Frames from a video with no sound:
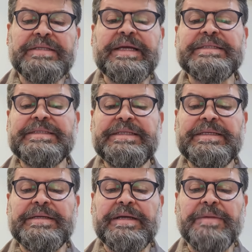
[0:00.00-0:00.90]

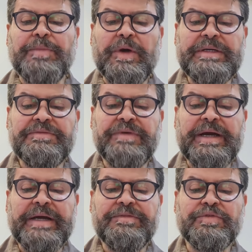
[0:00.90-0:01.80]

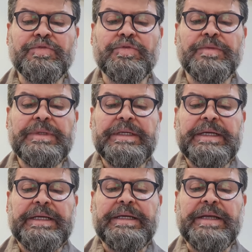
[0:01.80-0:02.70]
13.5 to
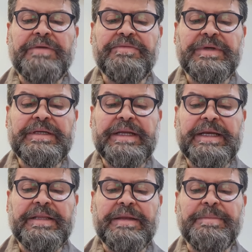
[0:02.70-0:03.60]
11
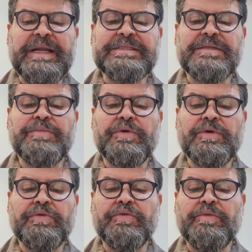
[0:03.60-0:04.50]
in the placebo
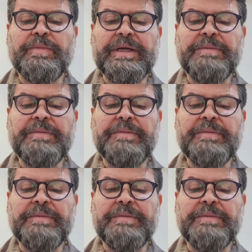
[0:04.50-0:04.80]
group.